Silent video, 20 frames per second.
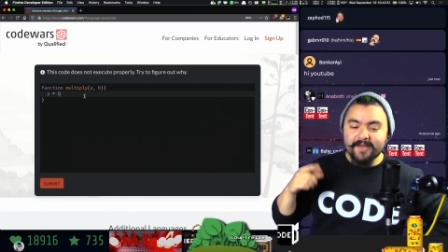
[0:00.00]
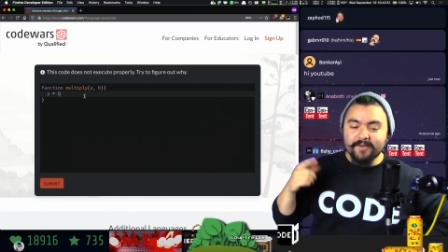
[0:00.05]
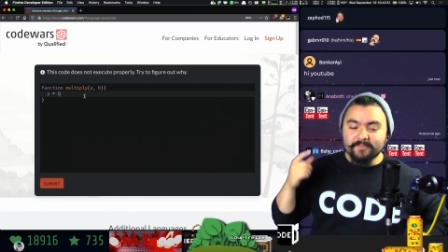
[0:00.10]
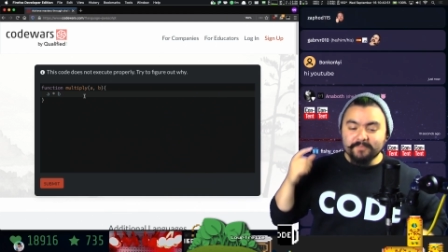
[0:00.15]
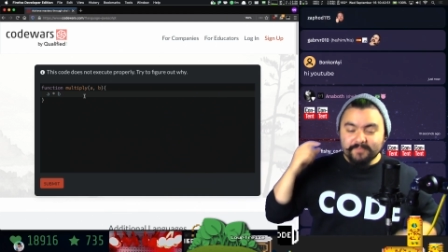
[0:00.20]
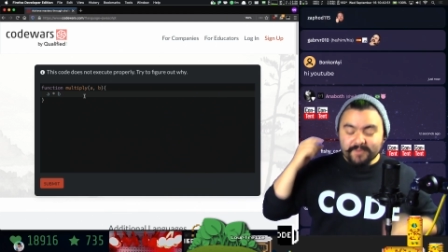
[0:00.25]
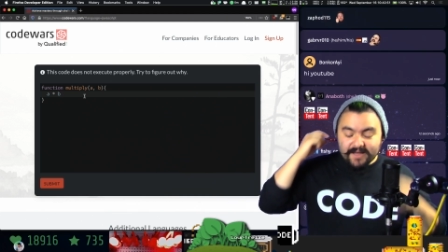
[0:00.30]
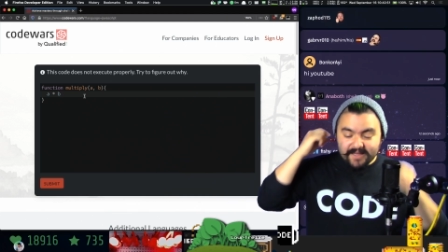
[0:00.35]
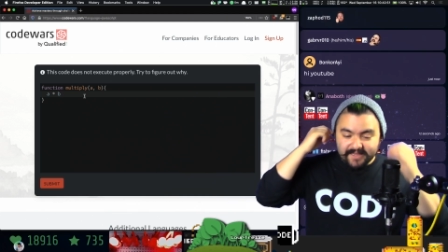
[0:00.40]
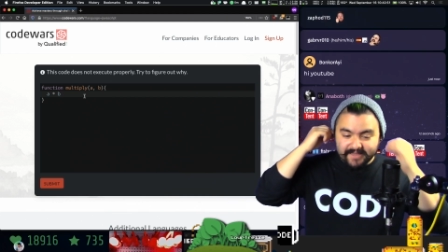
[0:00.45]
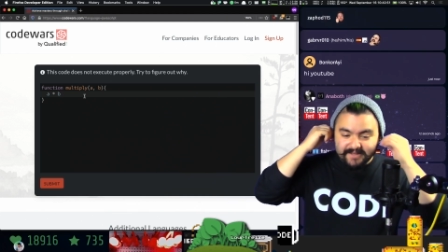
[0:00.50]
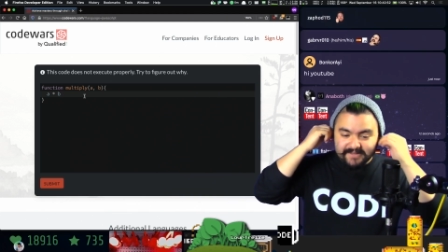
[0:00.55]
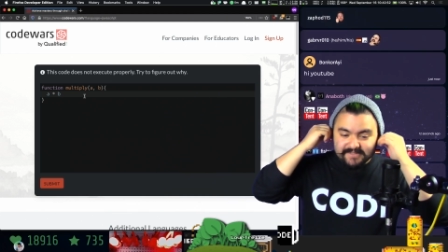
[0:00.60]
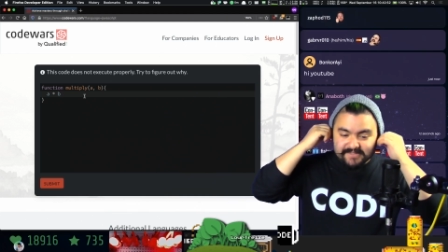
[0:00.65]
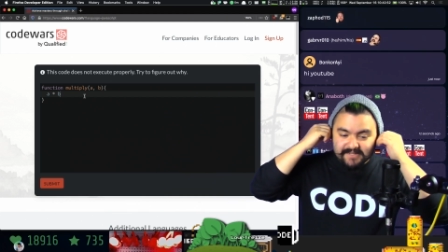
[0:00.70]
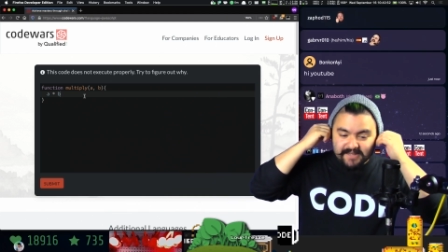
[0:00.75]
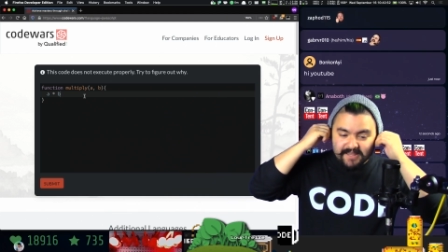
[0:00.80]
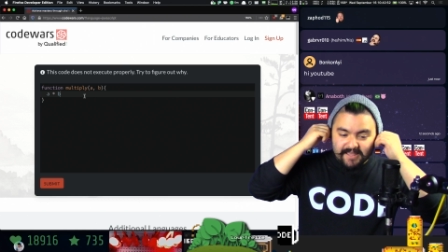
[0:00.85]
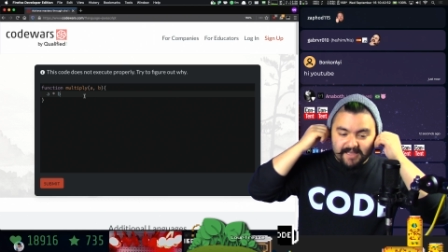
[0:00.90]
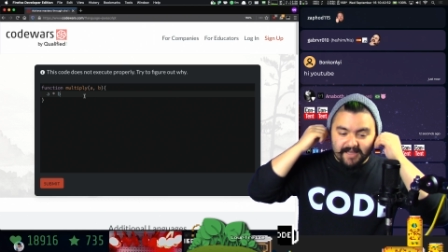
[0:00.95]

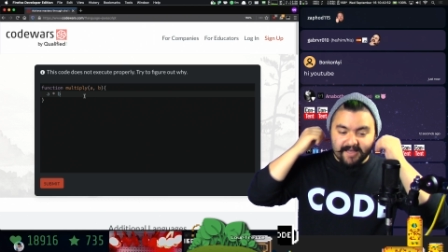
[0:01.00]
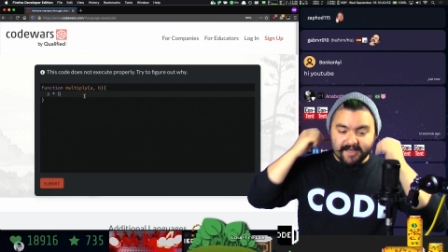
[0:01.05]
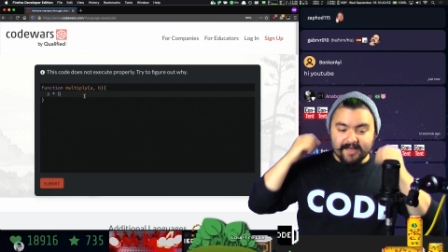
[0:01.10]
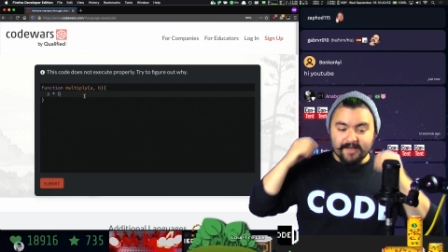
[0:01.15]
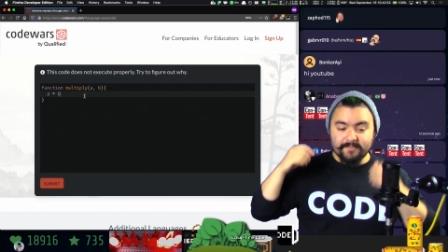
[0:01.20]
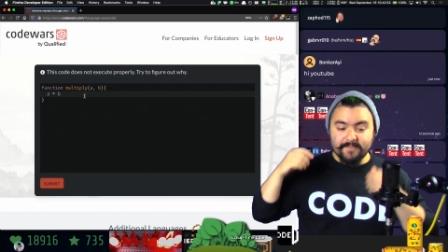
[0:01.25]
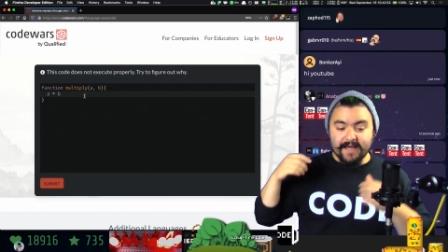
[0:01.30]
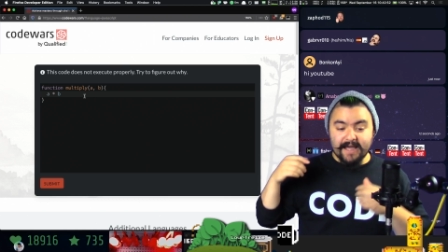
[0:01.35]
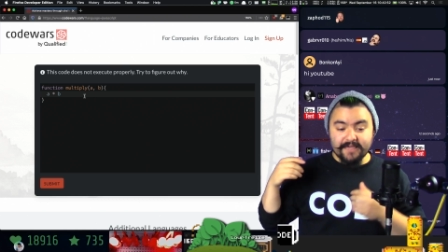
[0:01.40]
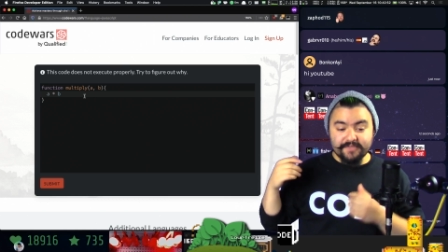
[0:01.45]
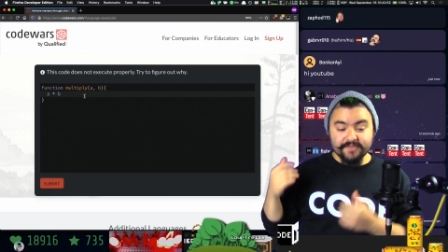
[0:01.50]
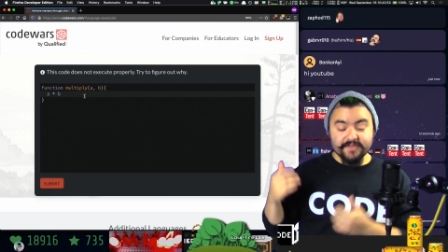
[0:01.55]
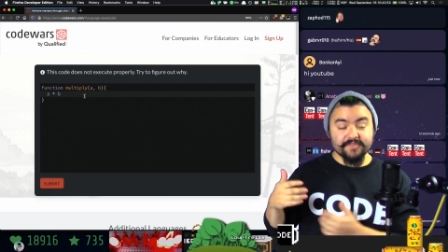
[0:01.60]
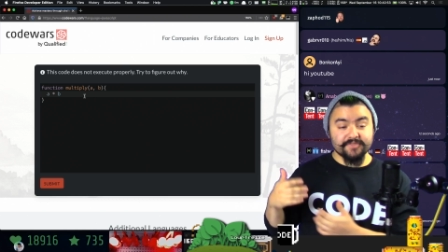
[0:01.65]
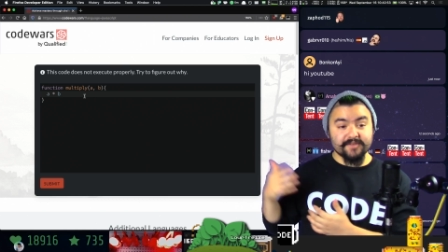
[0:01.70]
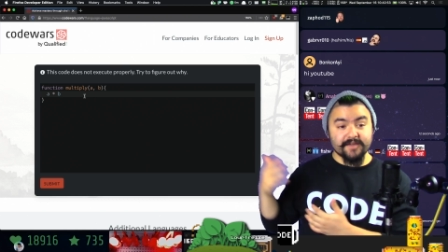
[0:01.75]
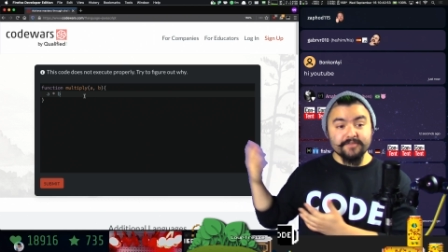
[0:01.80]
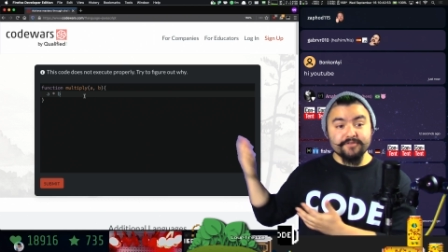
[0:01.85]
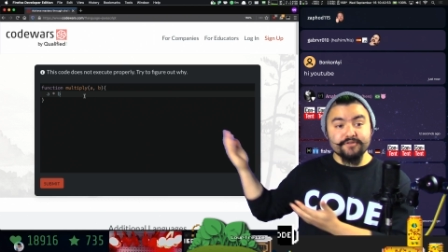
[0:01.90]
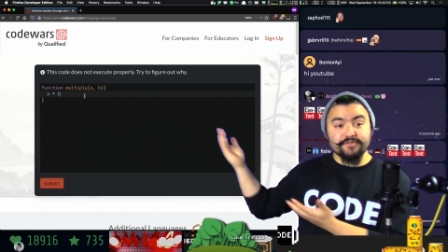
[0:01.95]
But um, I think
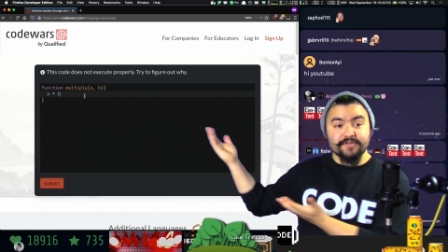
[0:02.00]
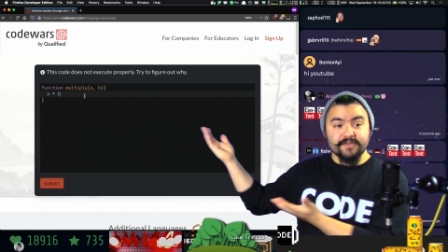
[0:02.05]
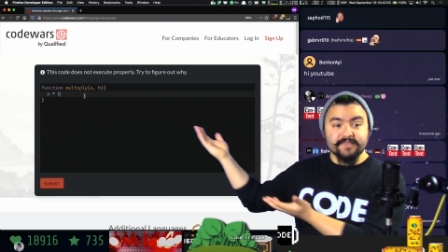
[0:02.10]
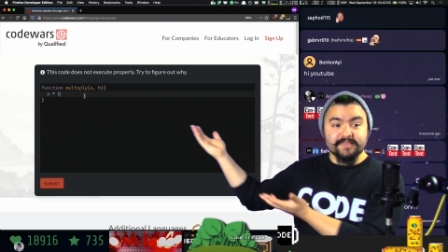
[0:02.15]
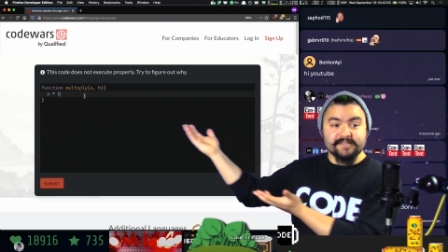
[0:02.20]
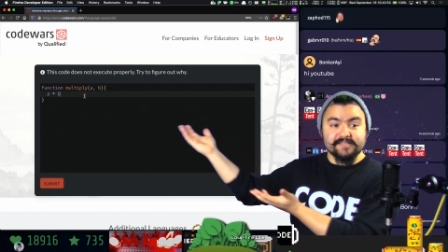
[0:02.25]
the other thing